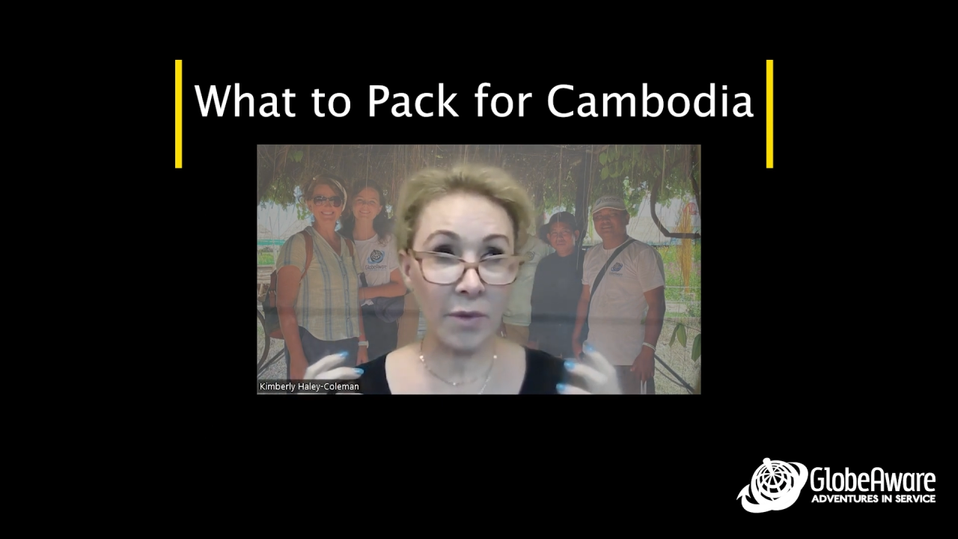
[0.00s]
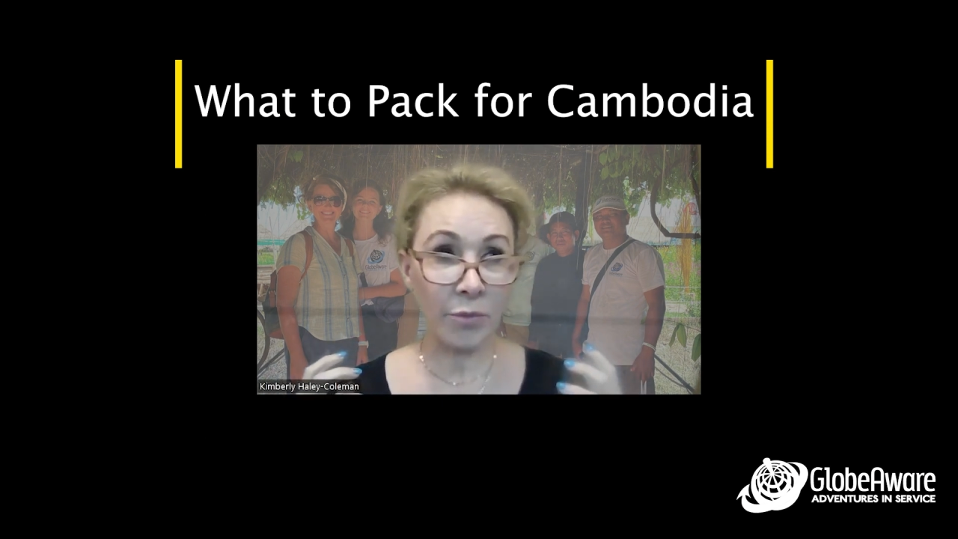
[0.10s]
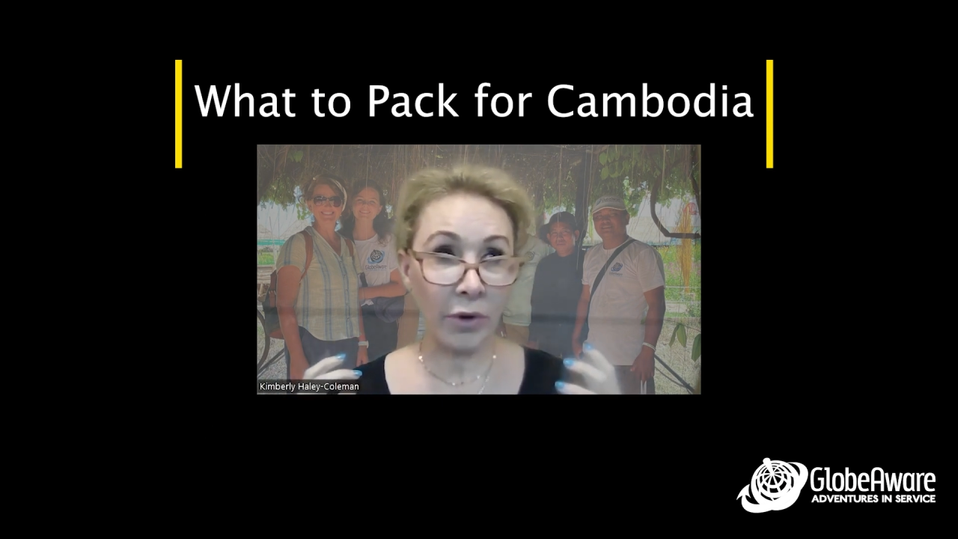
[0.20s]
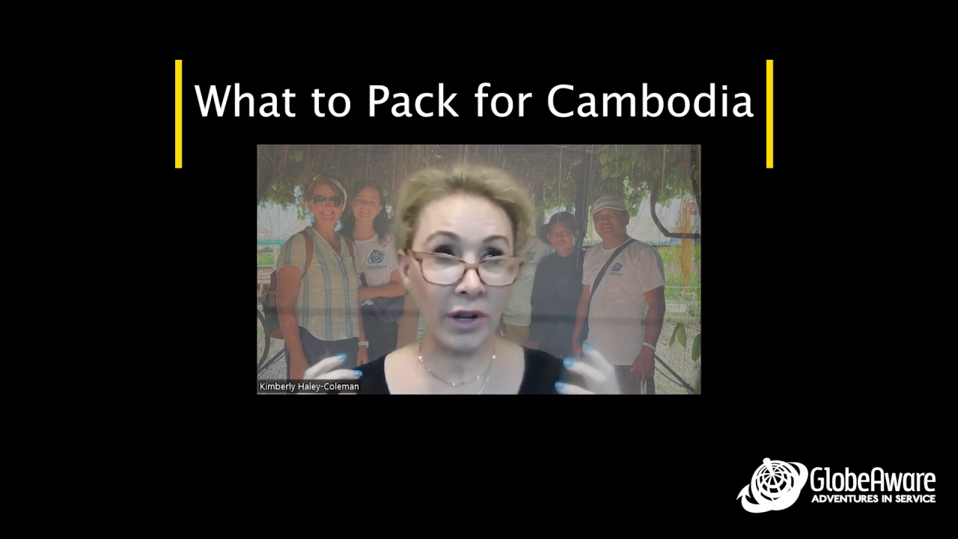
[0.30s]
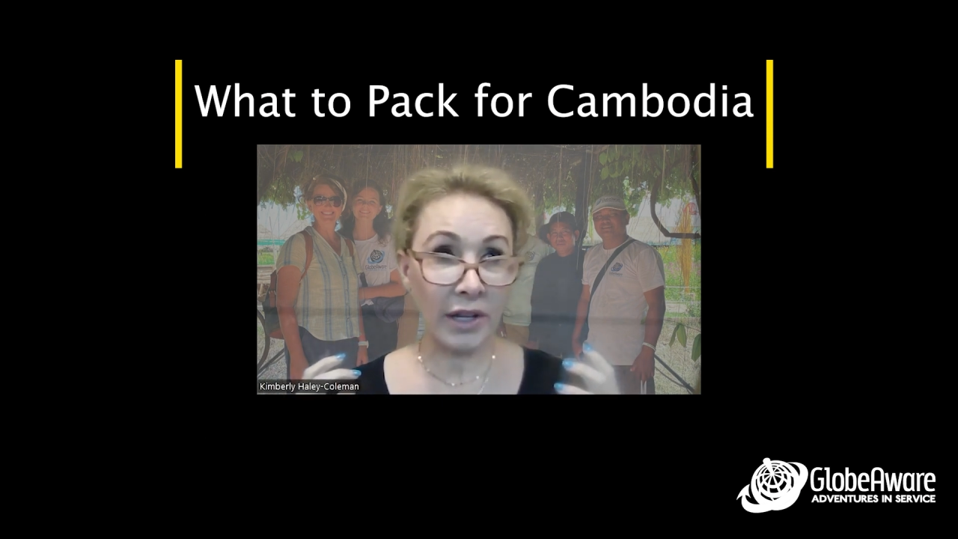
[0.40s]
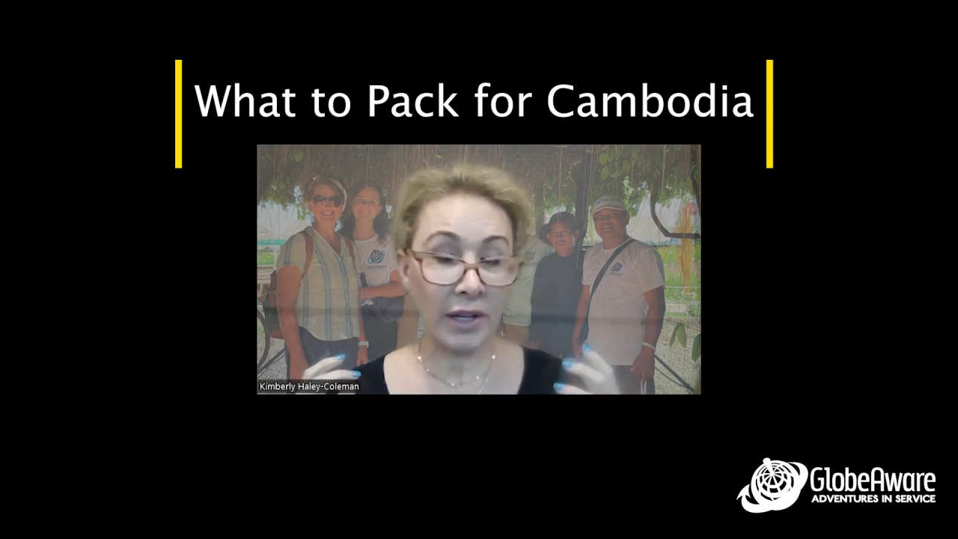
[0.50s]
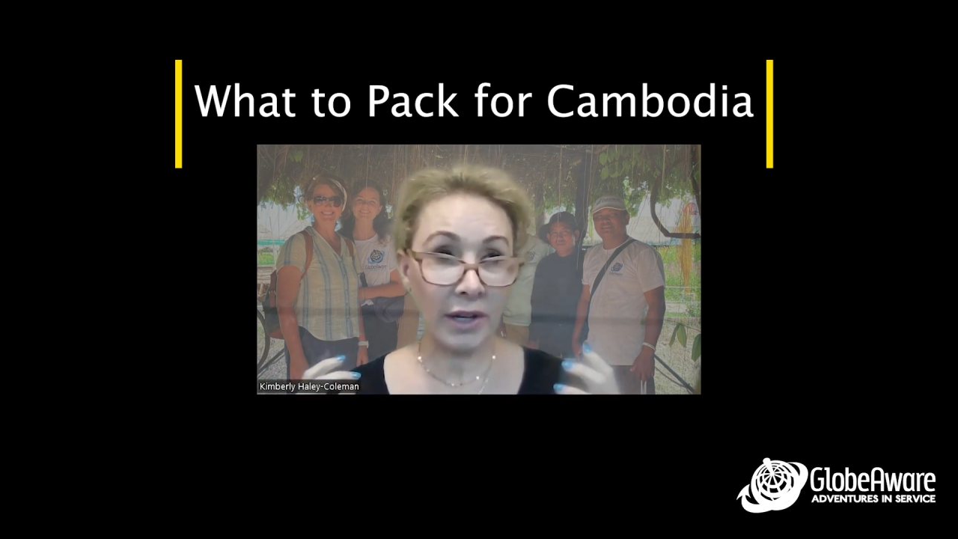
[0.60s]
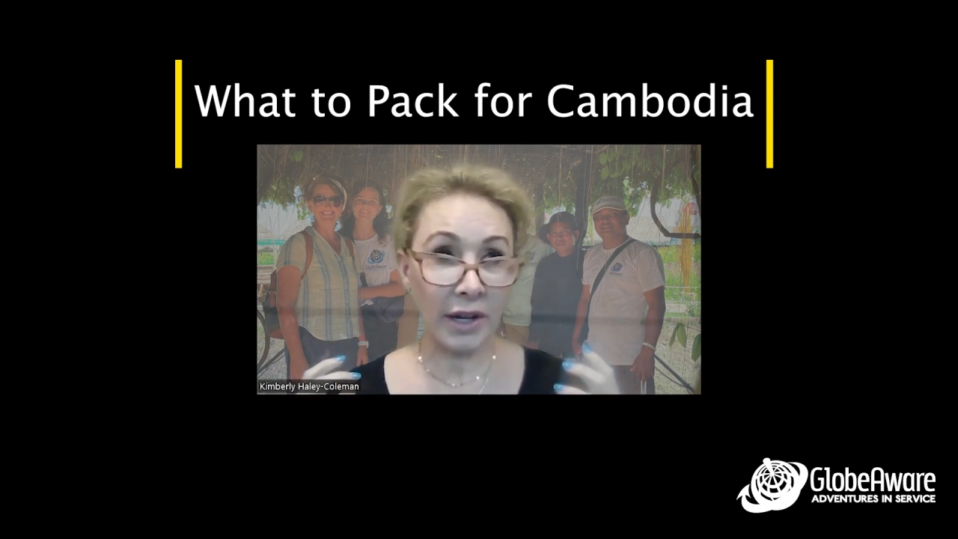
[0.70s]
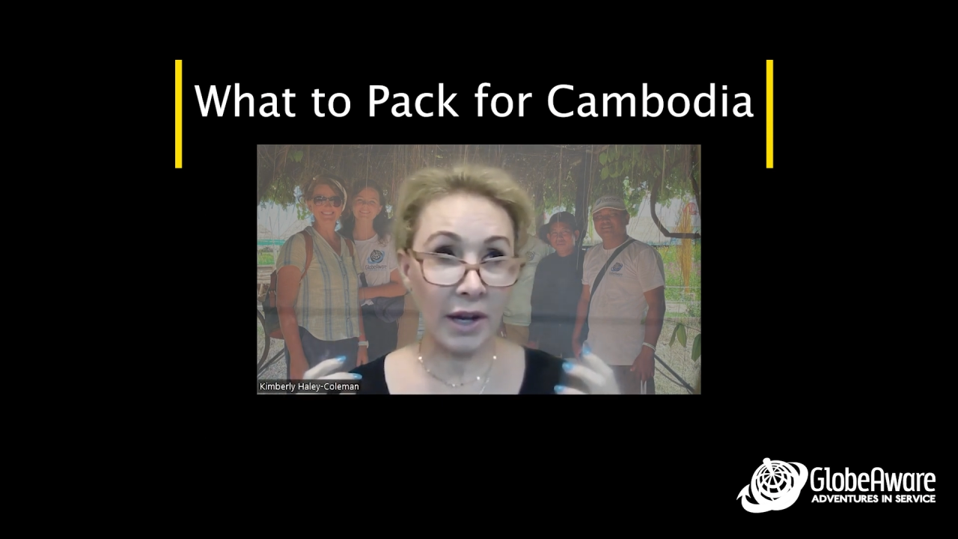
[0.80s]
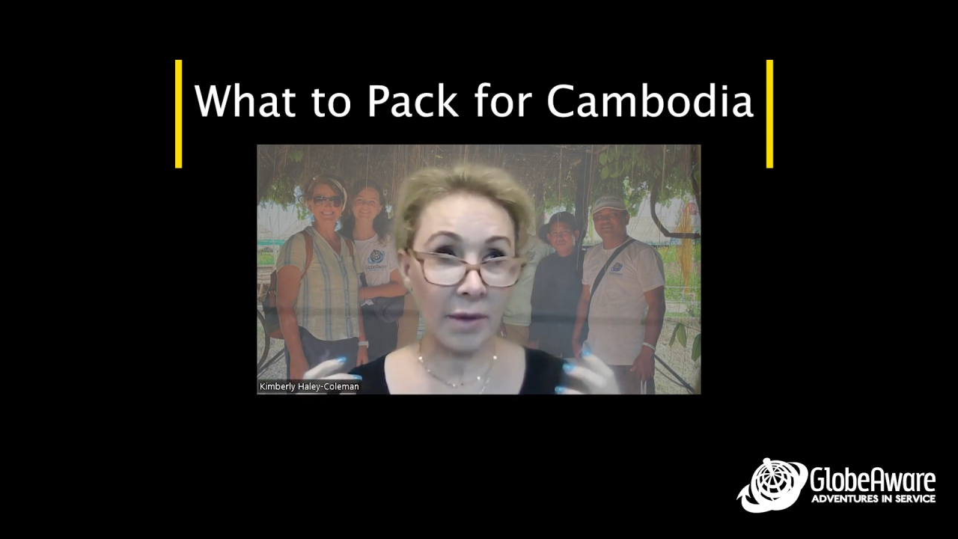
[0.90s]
been bringing